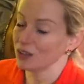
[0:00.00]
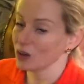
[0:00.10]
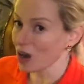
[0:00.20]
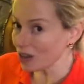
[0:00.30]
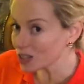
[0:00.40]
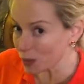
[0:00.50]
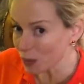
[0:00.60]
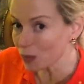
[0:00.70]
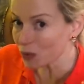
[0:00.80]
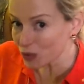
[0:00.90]
You can't
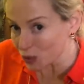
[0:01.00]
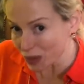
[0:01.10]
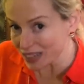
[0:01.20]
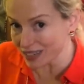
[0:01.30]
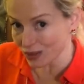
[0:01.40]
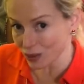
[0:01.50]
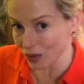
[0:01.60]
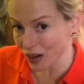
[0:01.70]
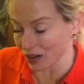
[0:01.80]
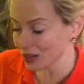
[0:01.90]
spend more than twenty
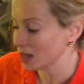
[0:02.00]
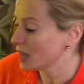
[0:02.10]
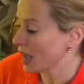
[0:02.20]
euros,